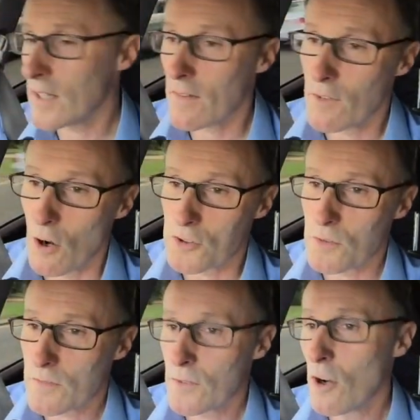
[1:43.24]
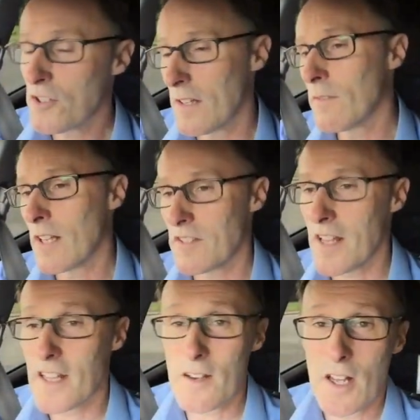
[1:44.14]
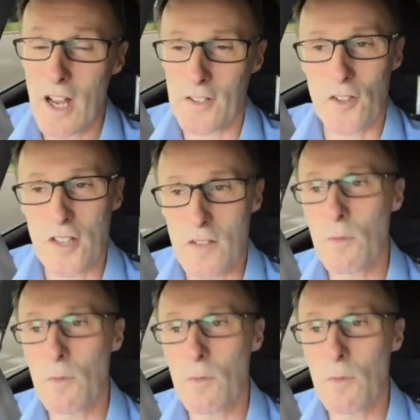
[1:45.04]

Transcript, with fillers: I thought it was 30, I'm not saying that. I thought